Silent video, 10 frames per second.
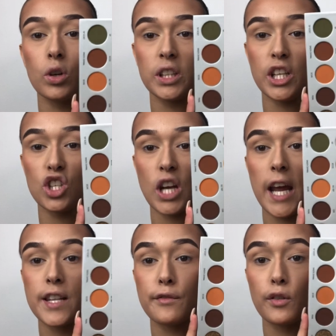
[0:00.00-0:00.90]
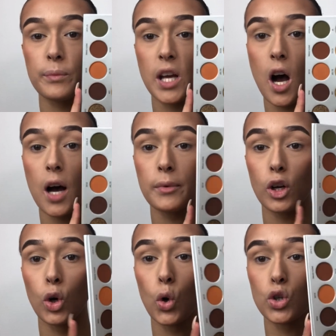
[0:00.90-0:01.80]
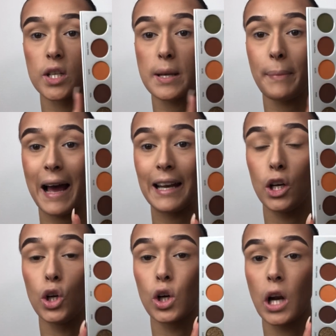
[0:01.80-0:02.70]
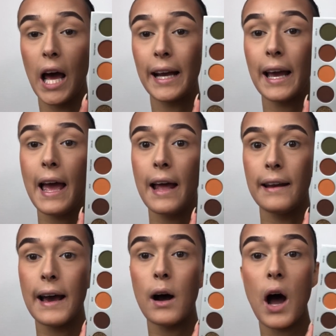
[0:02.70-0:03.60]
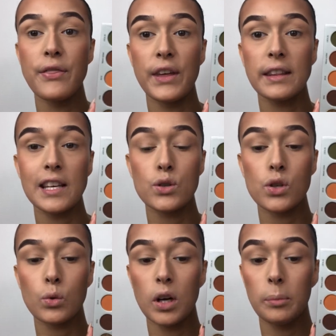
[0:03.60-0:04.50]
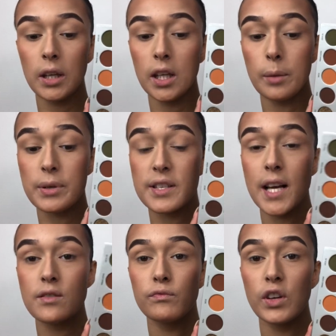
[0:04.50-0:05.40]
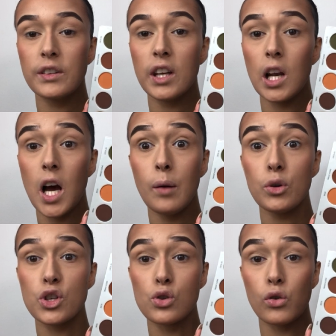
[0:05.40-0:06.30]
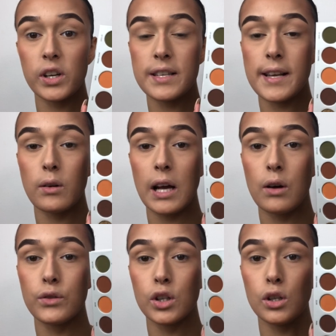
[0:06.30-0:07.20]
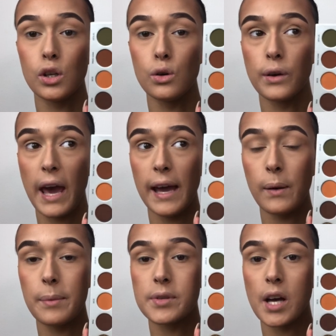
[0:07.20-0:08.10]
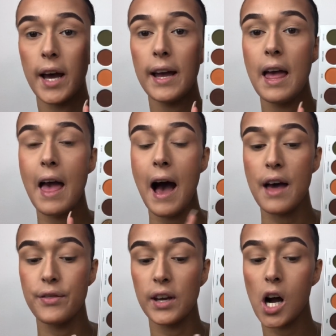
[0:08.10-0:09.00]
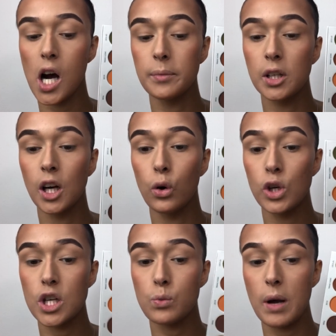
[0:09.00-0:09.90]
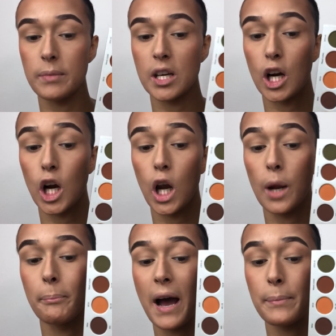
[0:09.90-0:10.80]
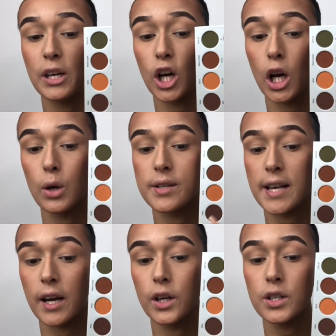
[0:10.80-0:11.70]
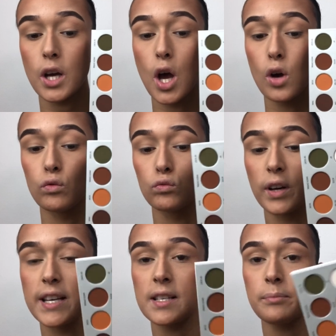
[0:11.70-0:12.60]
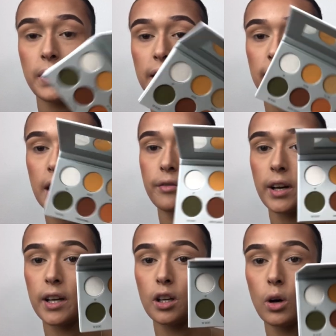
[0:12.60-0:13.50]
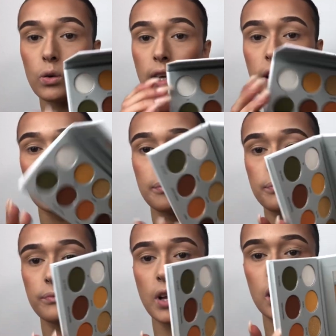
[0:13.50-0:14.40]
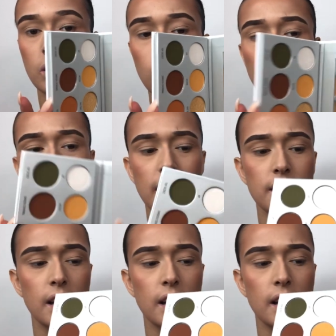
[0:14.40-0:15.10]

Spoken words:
what the shades from the Armed and Gorgeous palette look like. Now I think this is going to be, besides from Ring the Alarm, which is already sold out on the UK website, I think Armed and Gorgeous might be a close second. Reason being, if I can hold it in a way